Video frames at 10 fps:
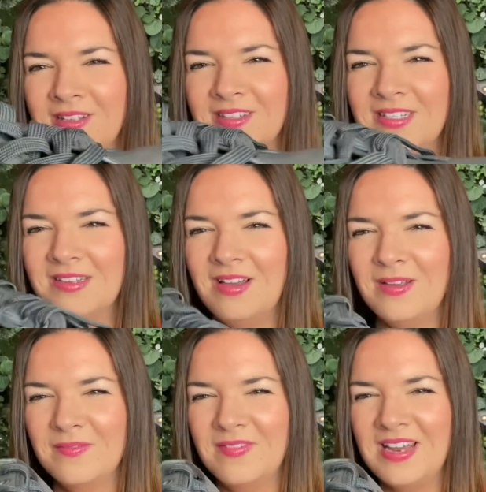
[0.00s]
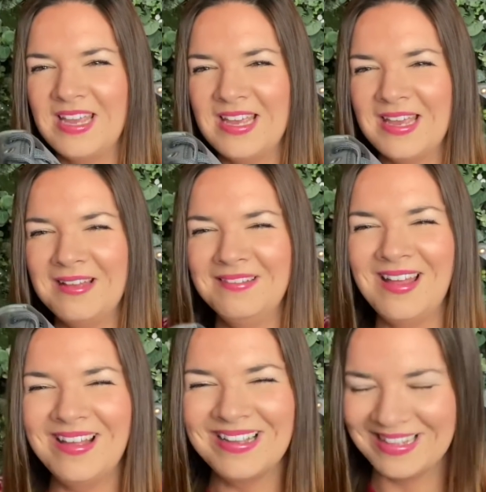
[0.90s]
So hopefully he'll
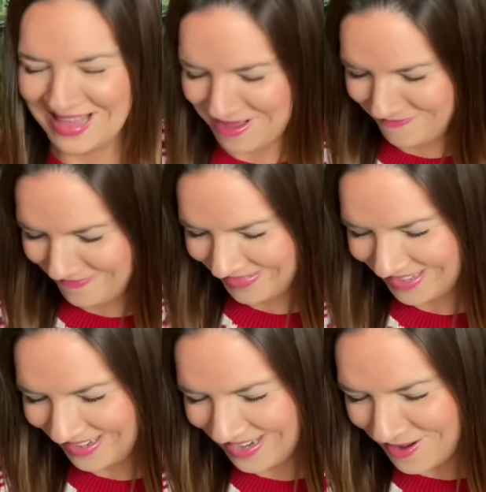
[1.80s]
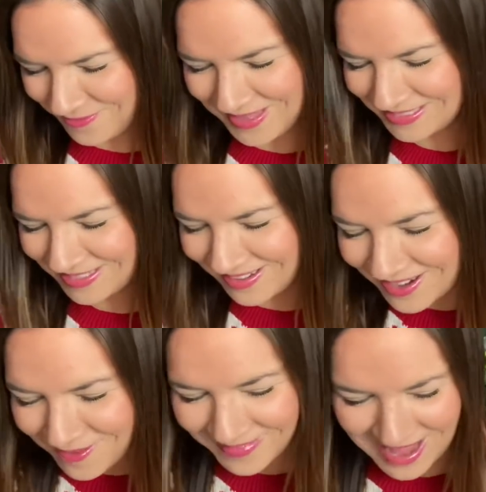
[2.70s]
like them. I love this. I
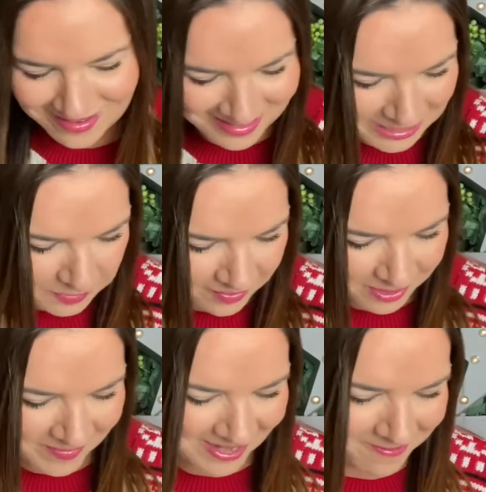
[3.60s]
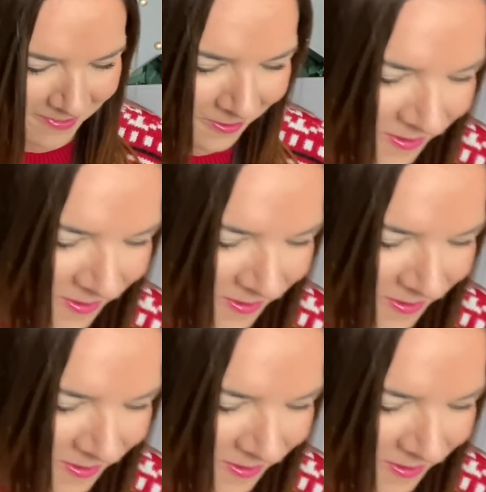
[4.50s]
love getting things for other people.